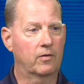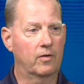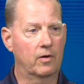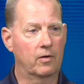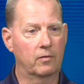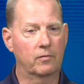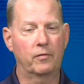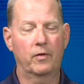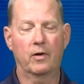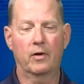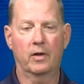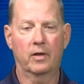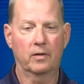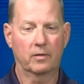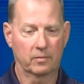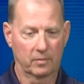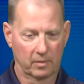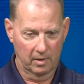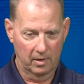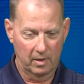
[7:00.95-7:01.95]
that are very
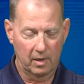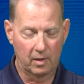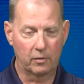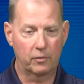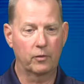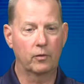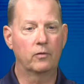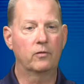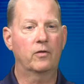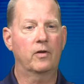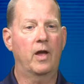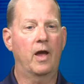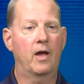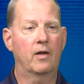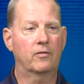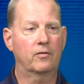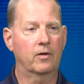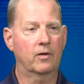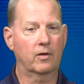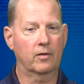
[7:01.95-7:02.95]

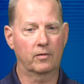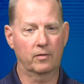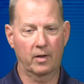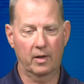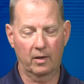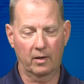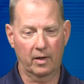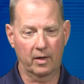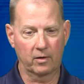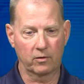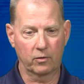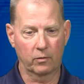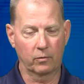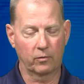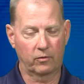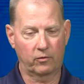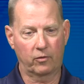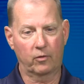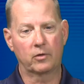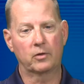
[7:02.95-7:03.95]
enthusiastic, and they like doing
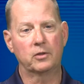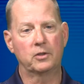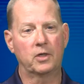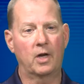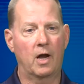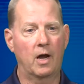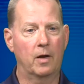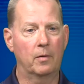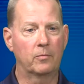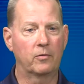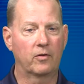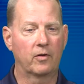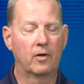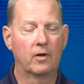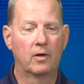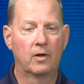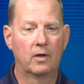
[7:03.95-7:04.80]
certain jobs.